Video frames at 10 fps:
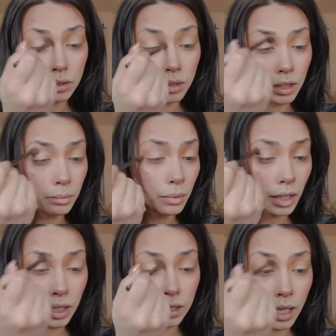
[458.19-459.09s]
wanna
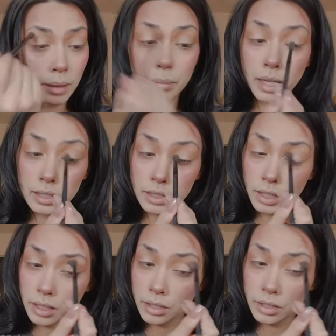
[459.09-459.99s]
blend that back
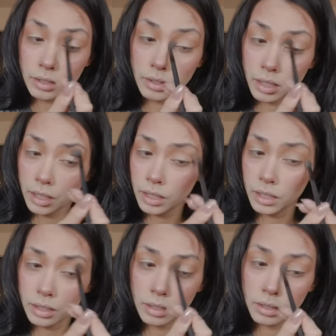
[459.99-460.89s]
together, you
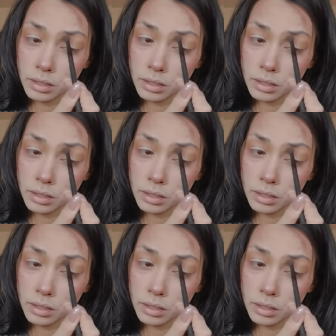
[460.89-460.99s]
can.